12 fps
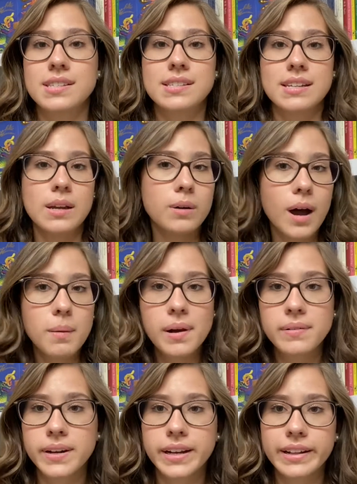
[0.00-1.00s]
see how my
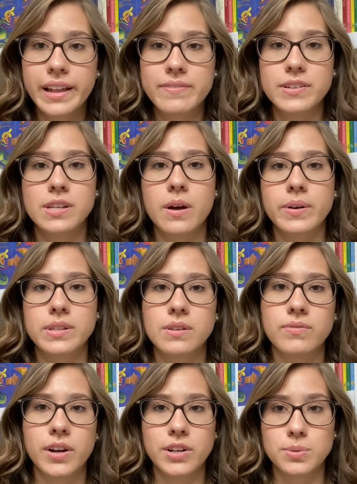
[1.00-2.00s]
reading life is going so
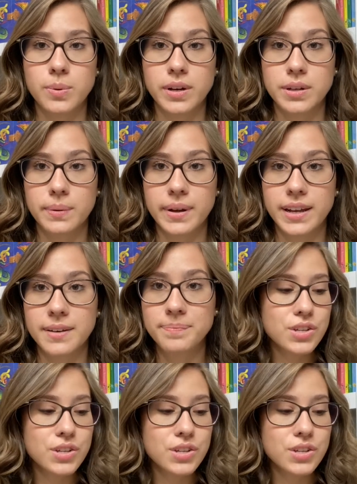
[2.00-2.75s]
far in 2020.